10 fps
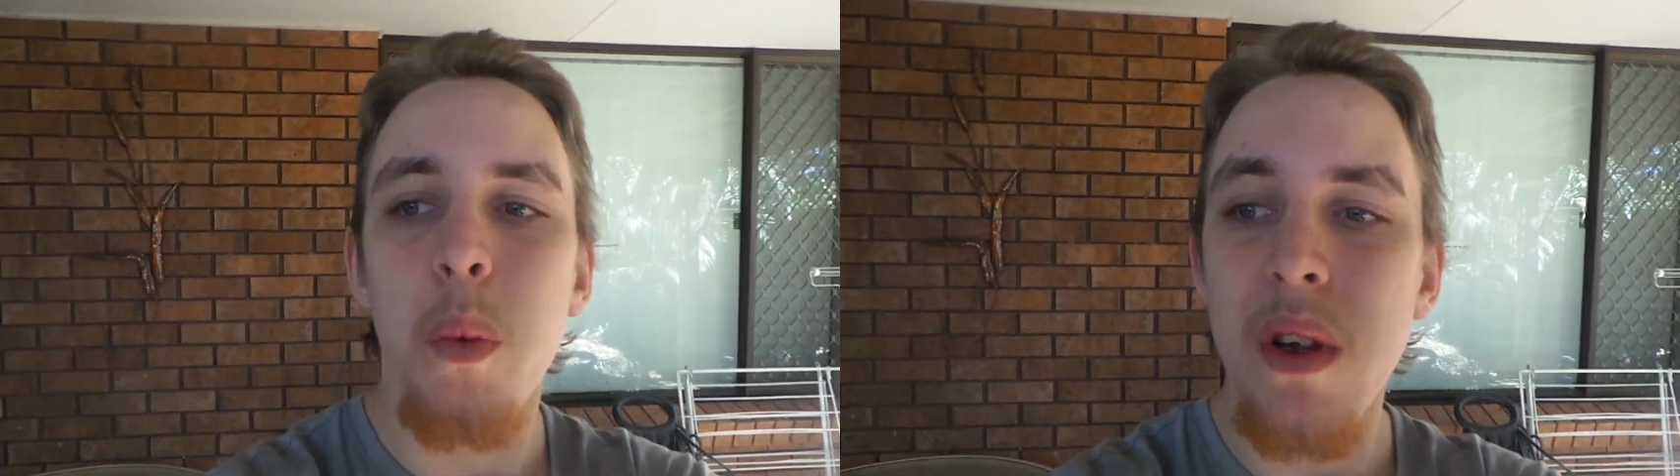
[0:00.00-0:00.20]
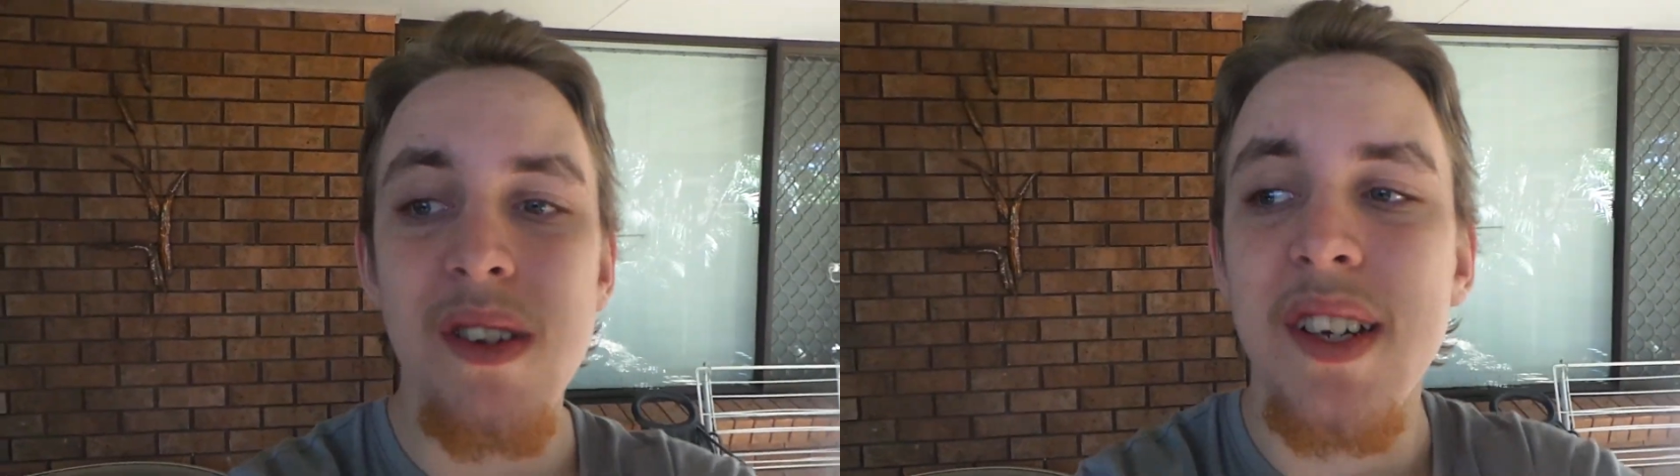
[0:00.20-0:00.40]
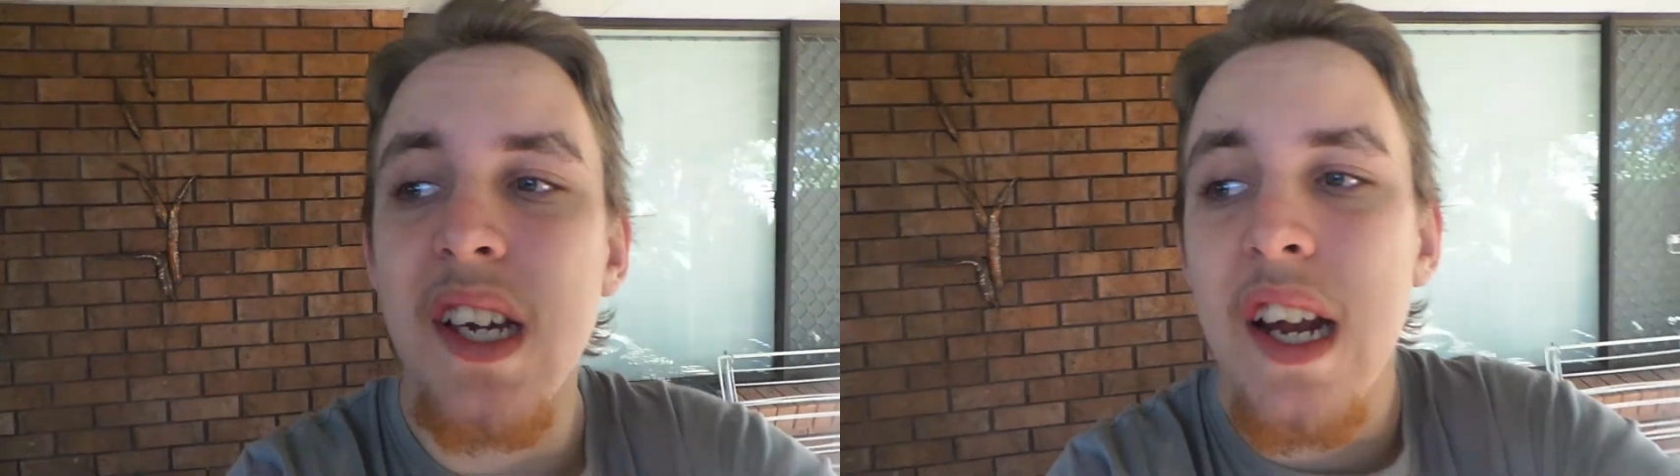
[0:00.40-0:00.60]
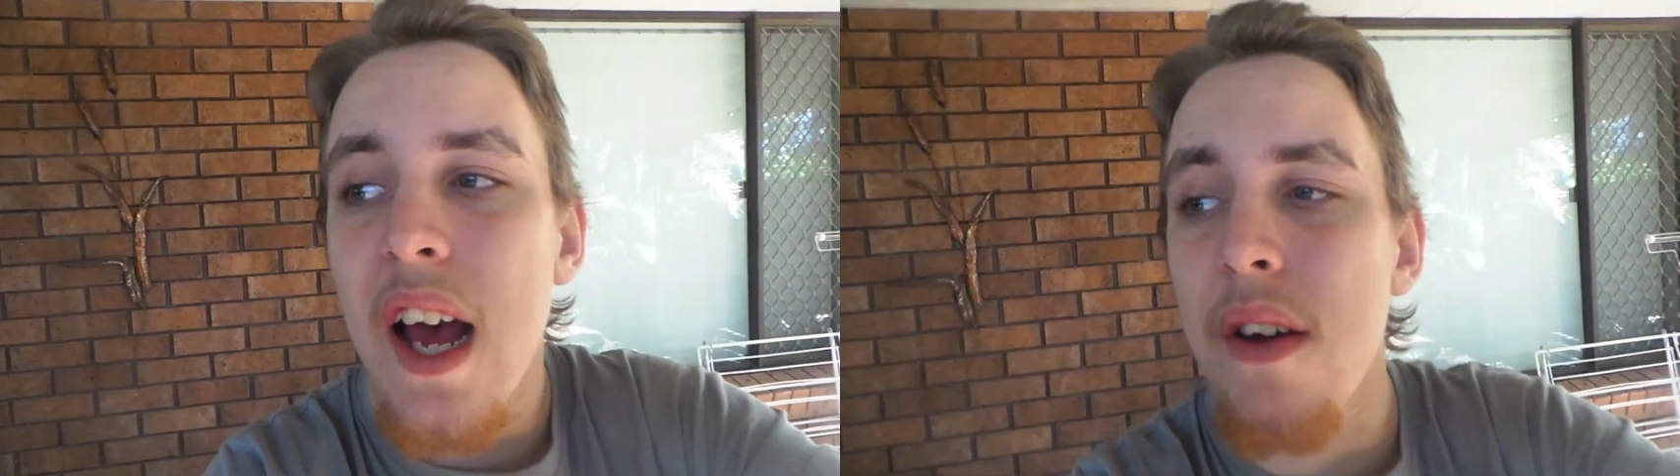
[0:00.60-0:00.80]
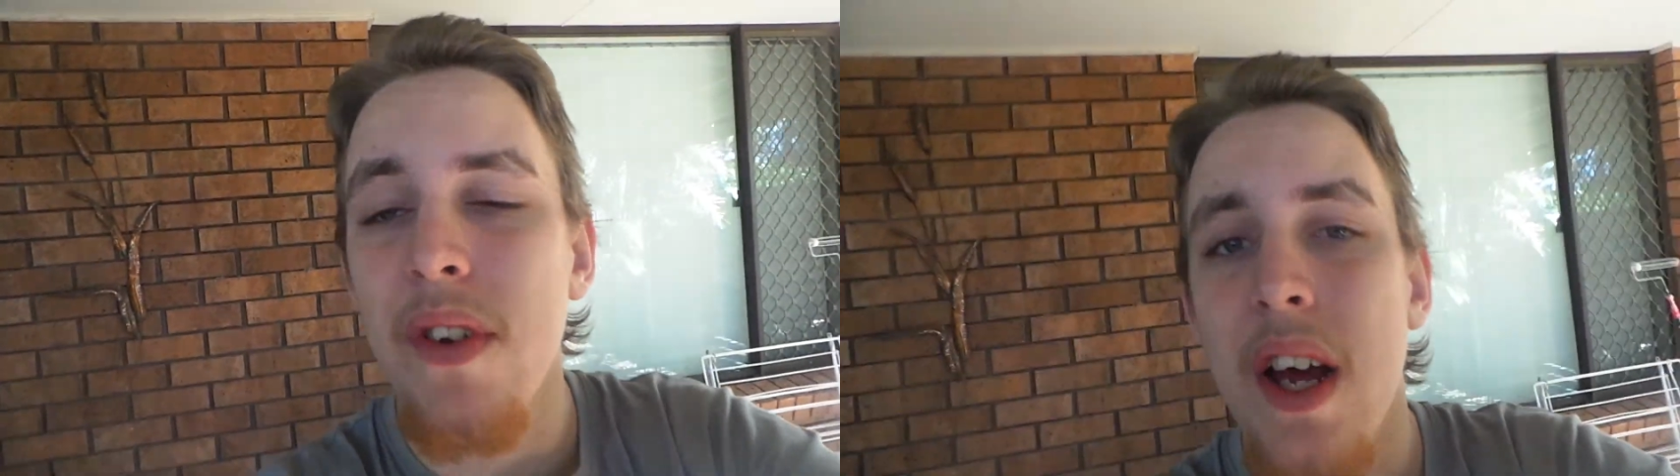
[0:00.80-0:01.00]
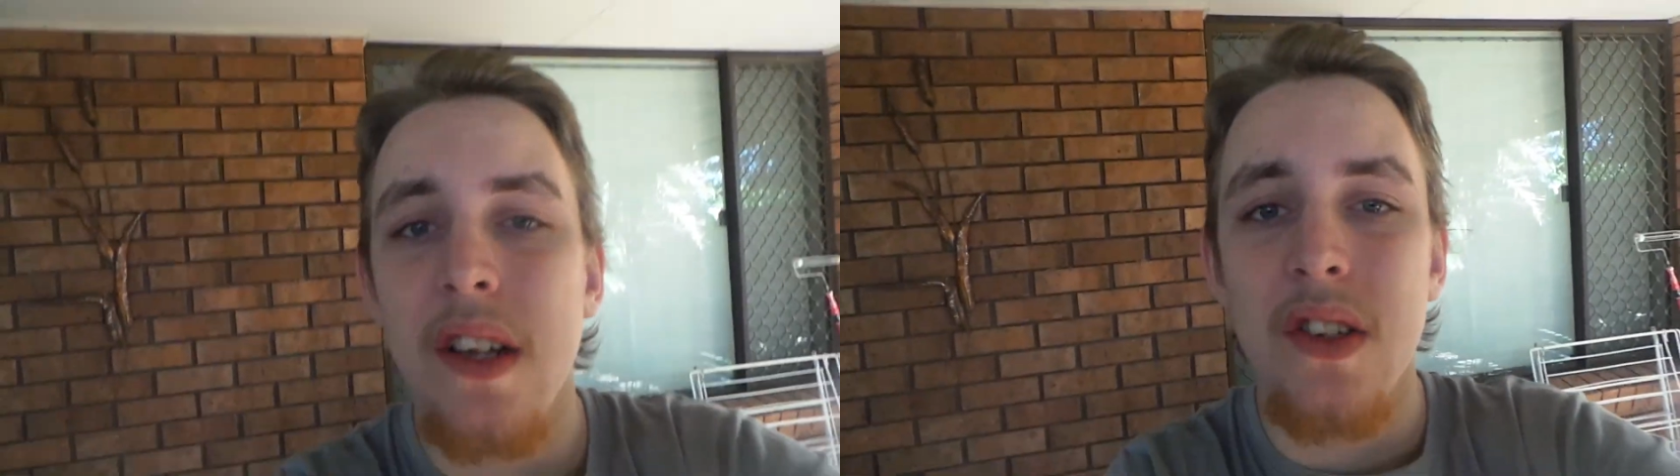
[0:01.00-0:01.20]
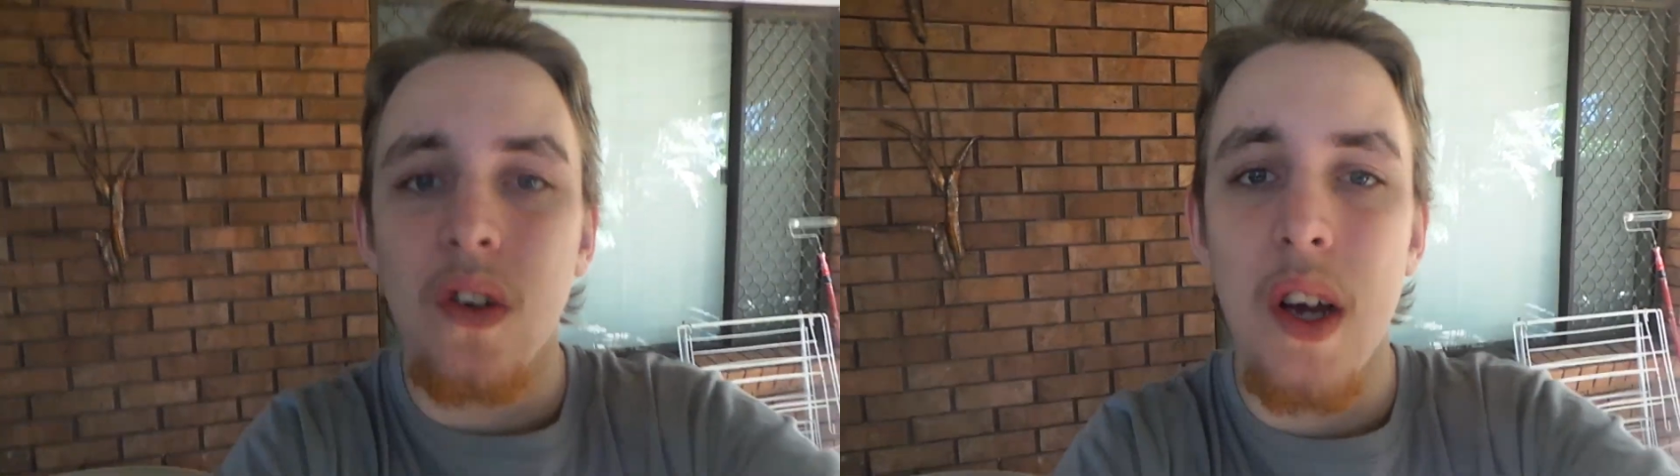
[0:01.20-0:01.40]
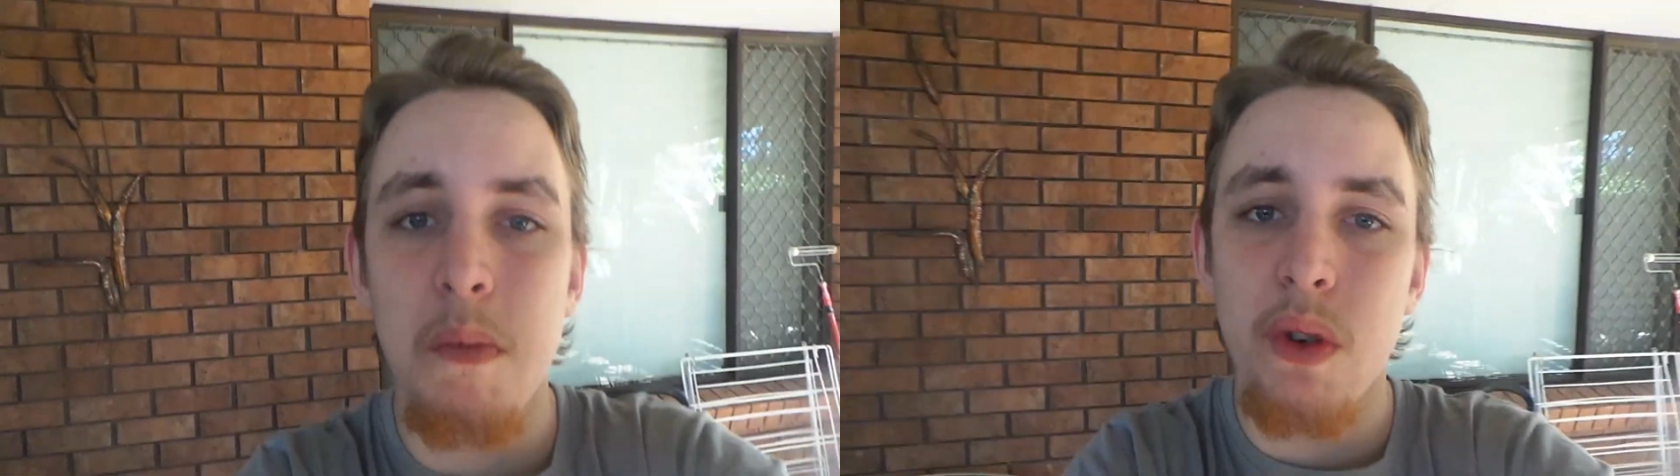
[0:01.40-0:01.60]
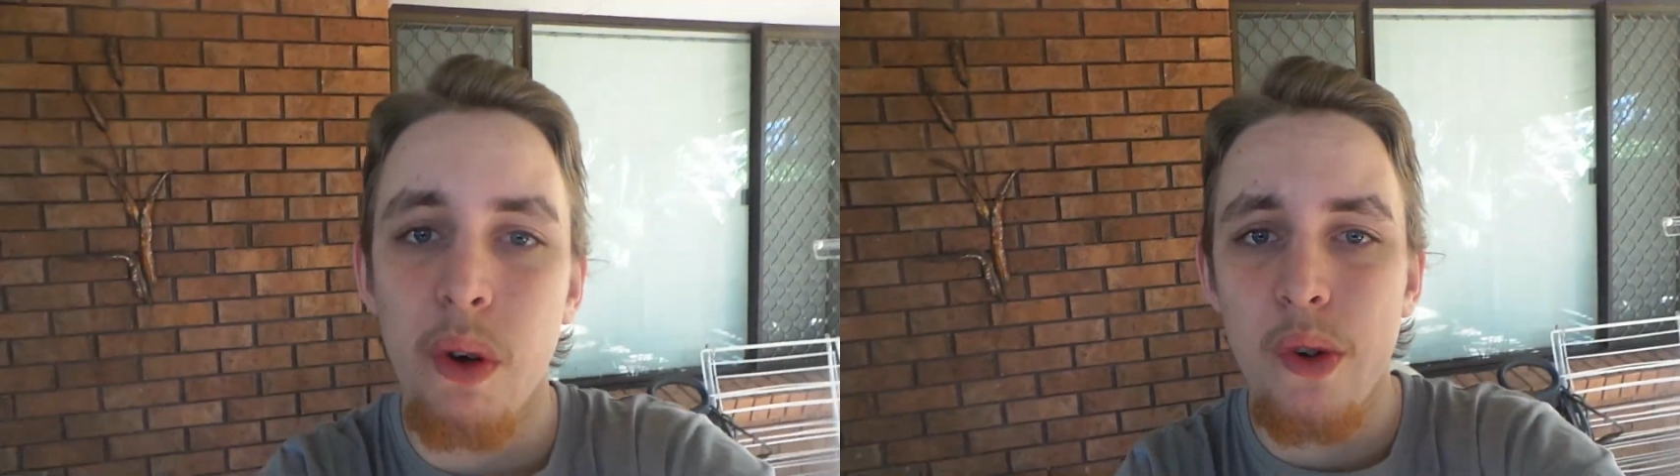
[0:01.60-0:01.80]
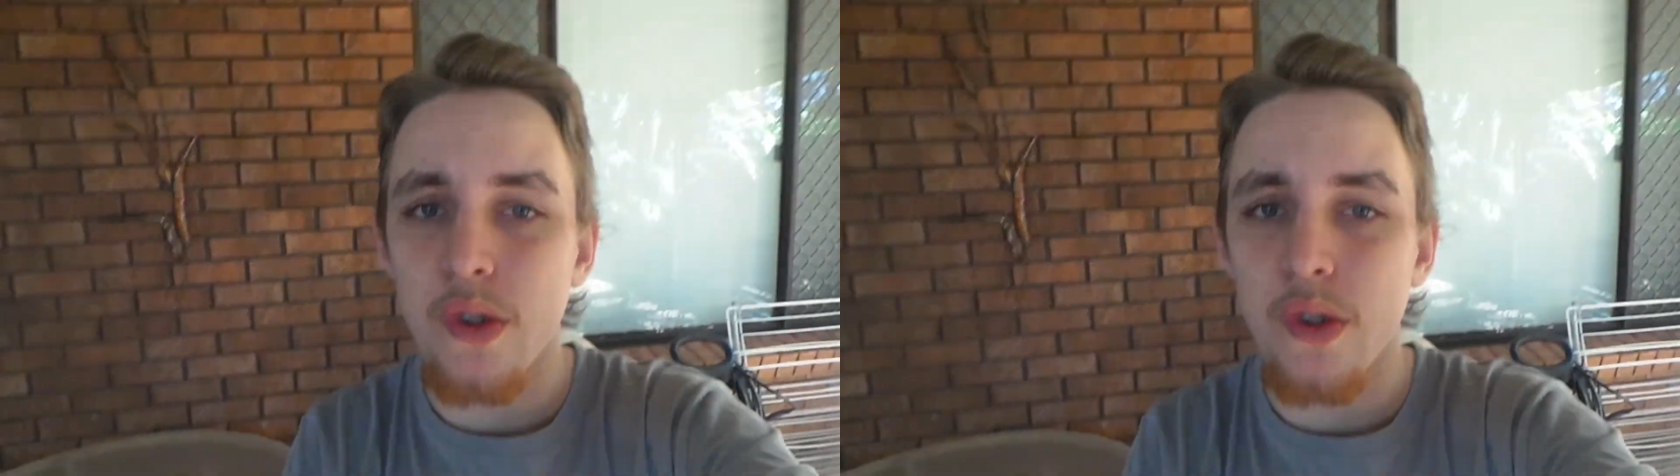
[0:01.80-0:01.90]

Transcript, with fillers: once again I haven't had time to,